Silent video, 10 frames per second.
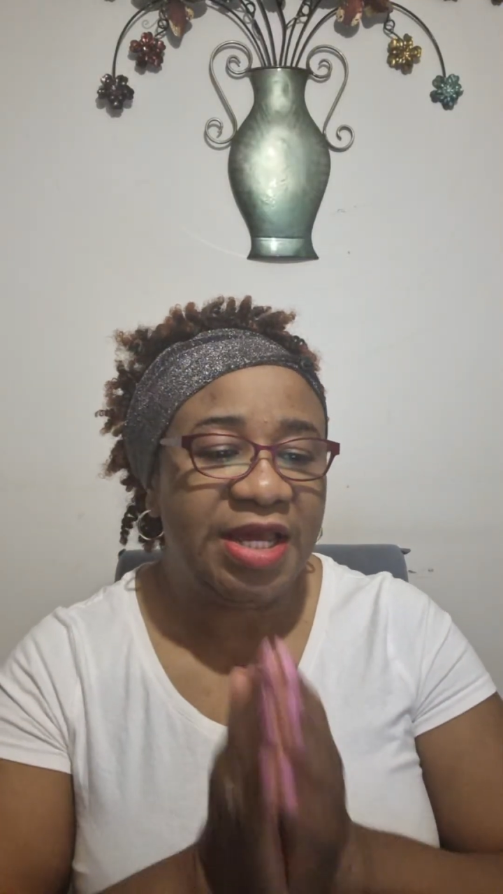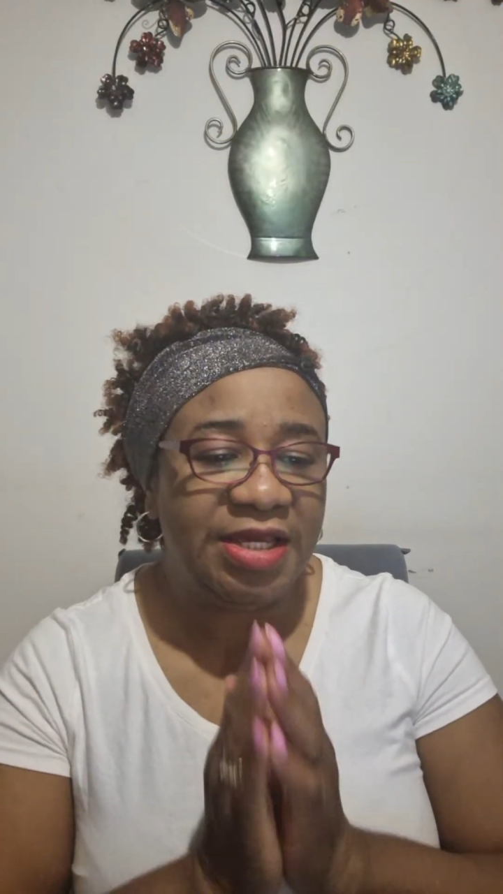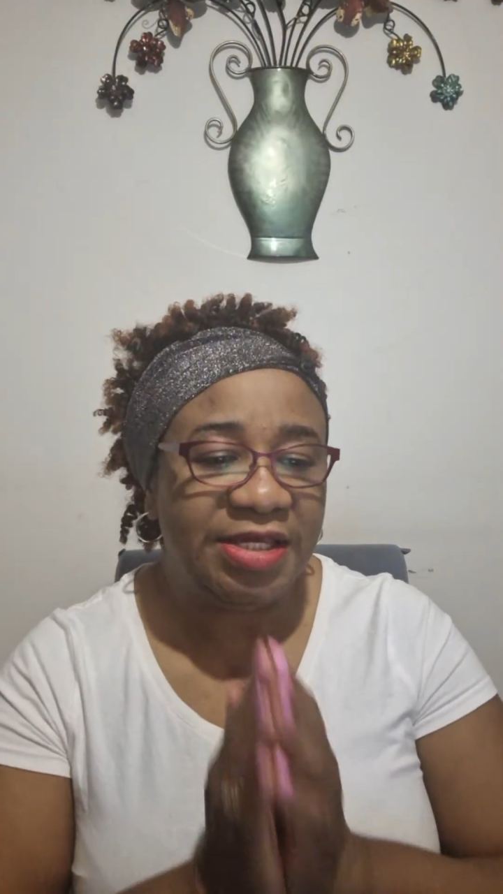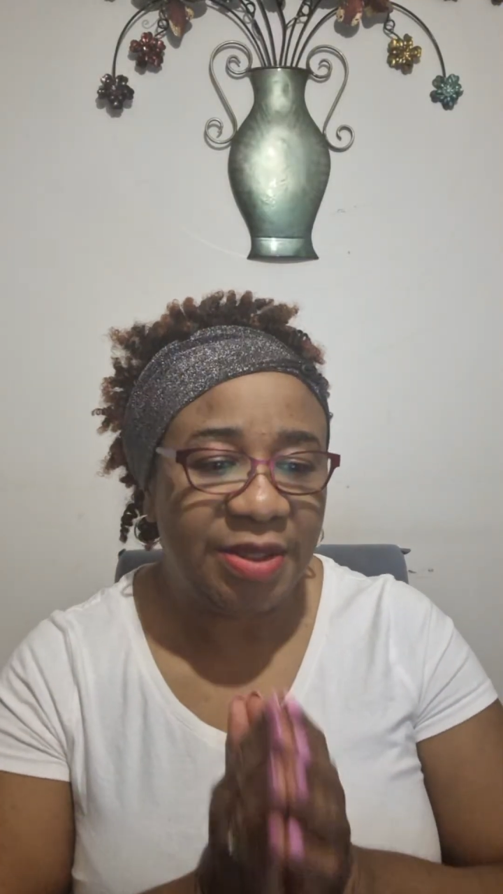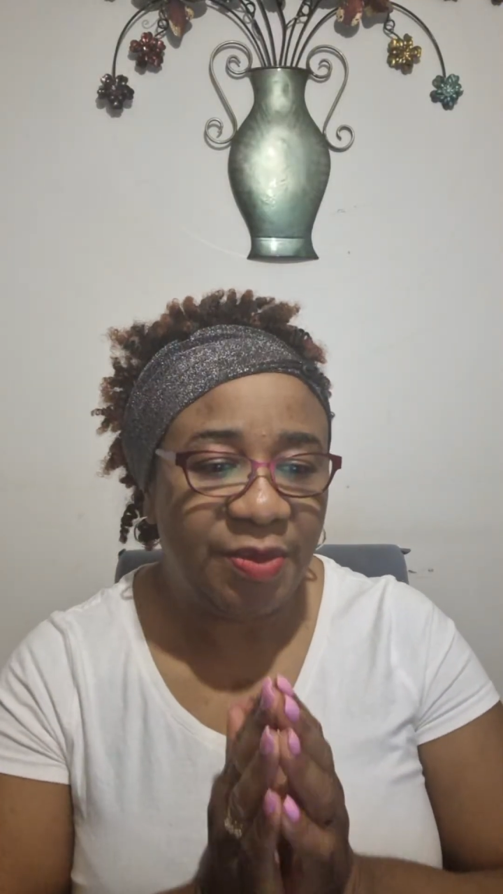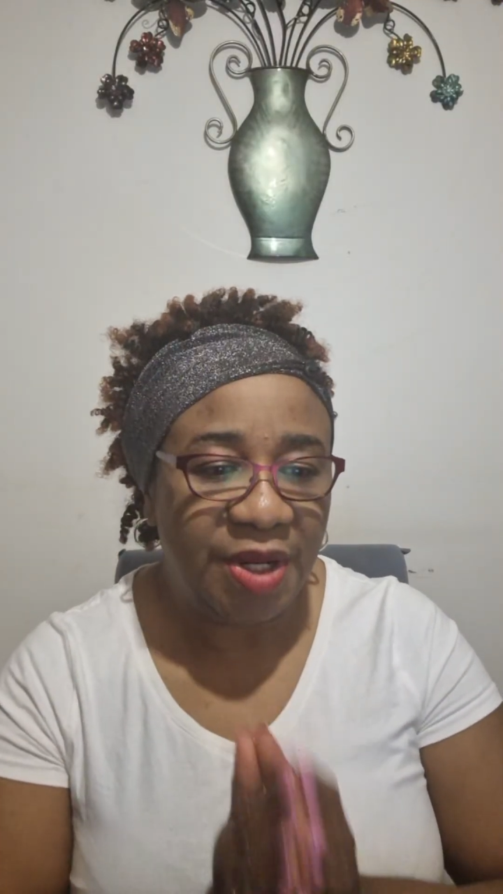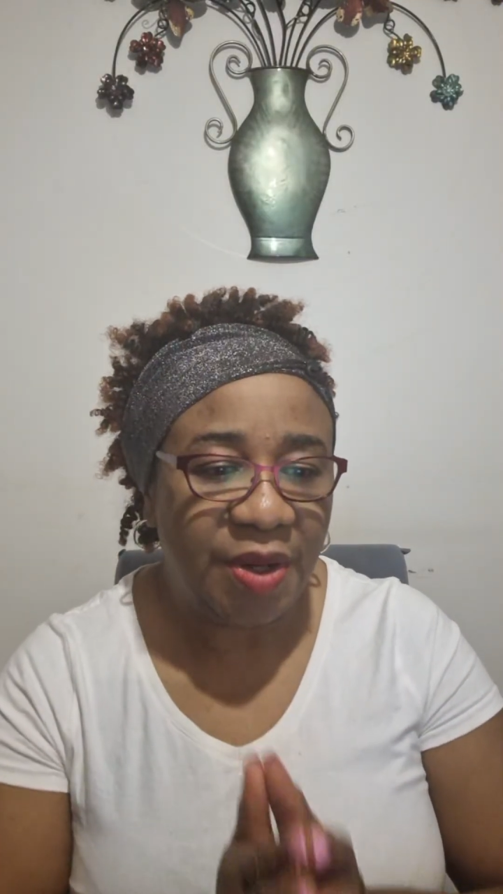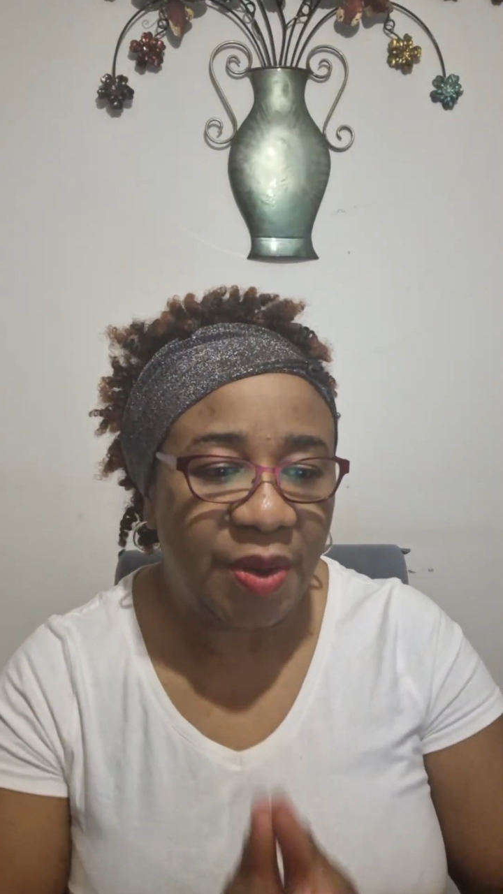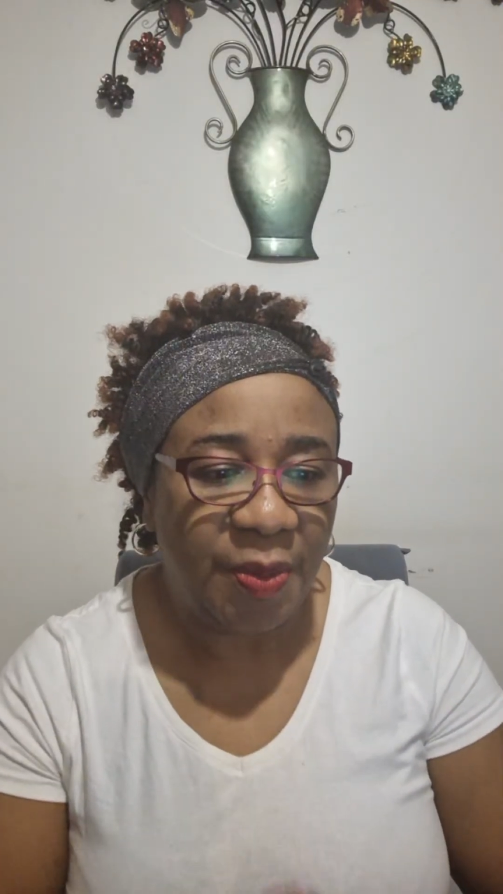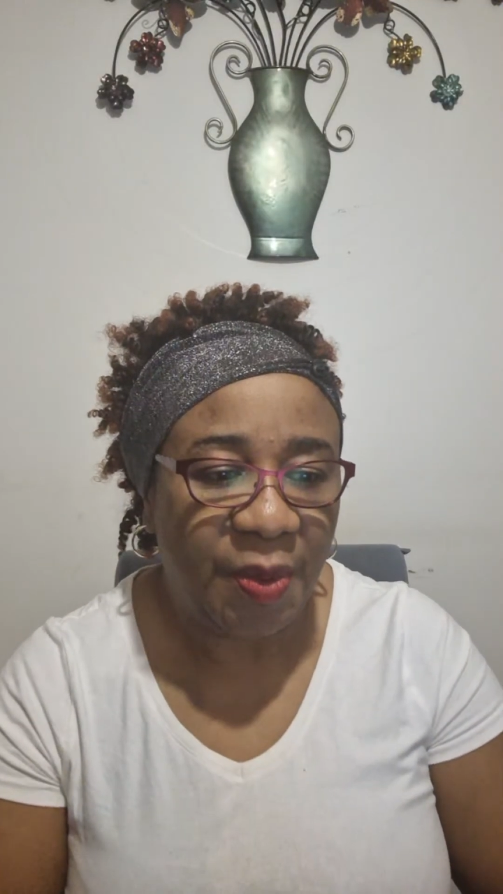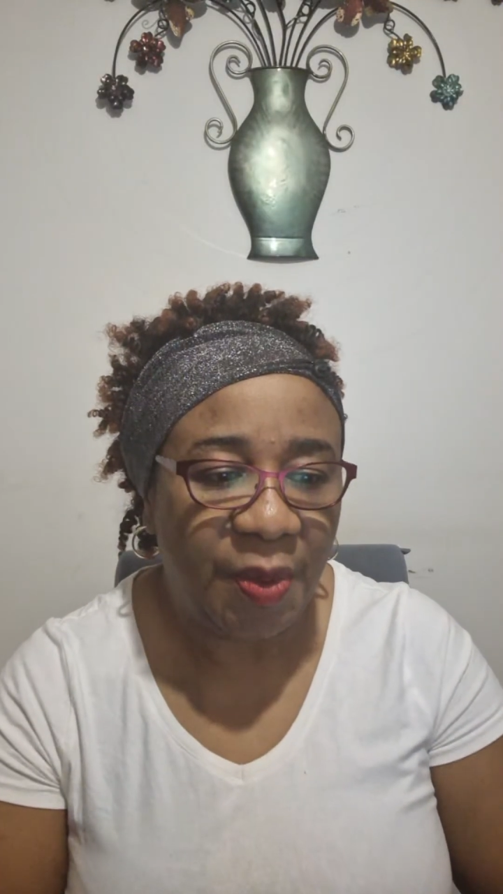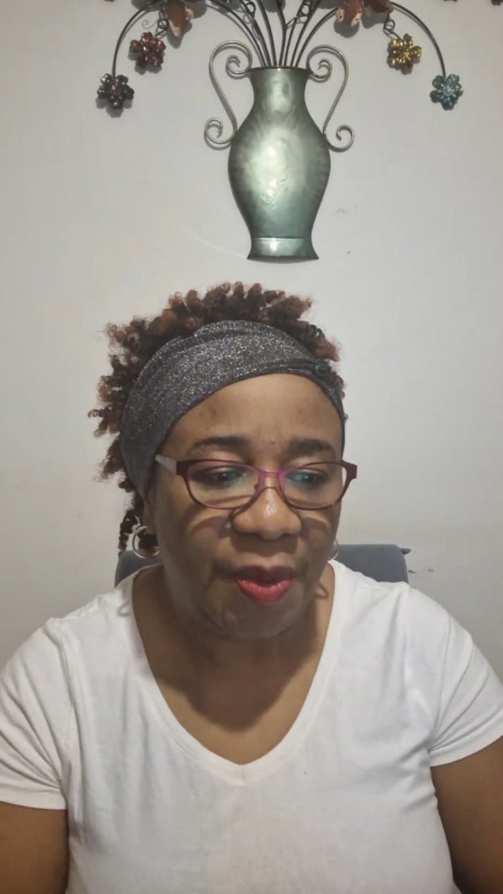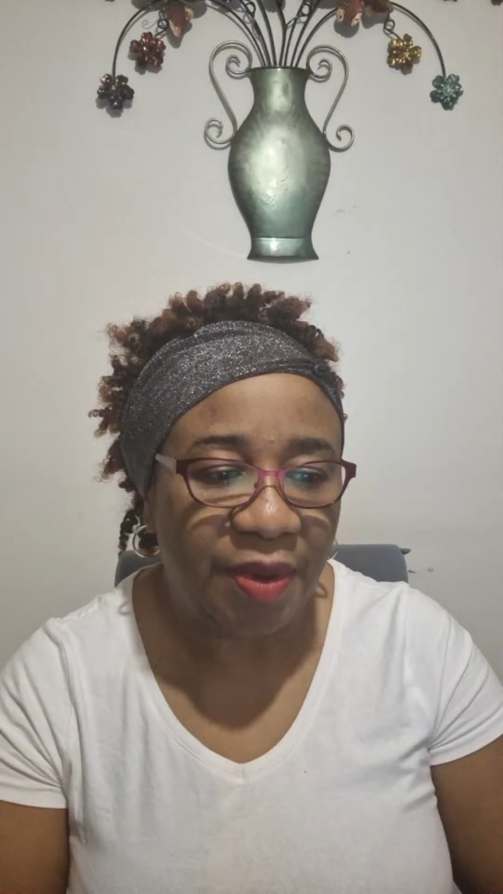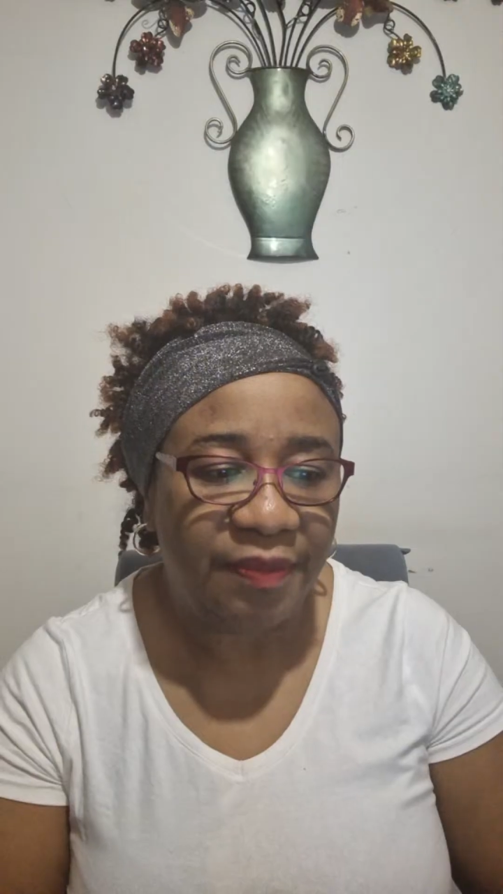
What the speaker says: it's a wake-up call.